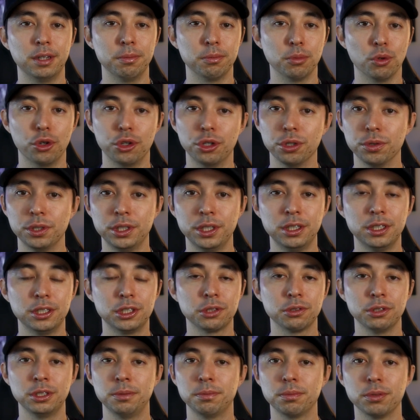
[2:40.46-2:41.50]
embroidery,
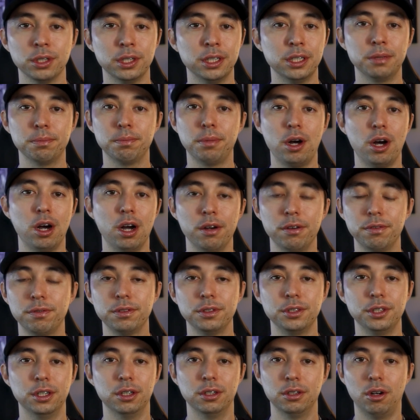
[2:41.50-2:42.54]
screen print, puff,
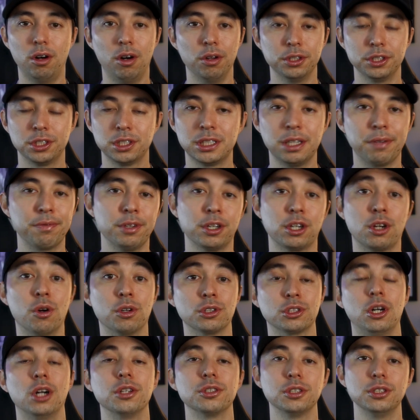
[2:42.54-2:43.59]
all the stuff that
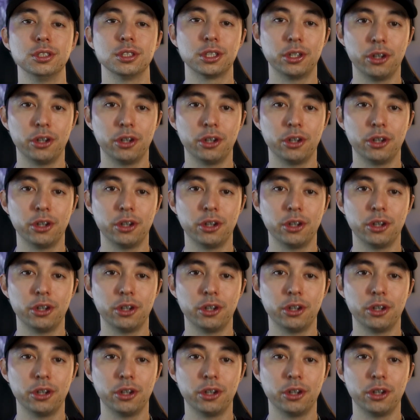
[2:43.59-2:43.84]
goes onto the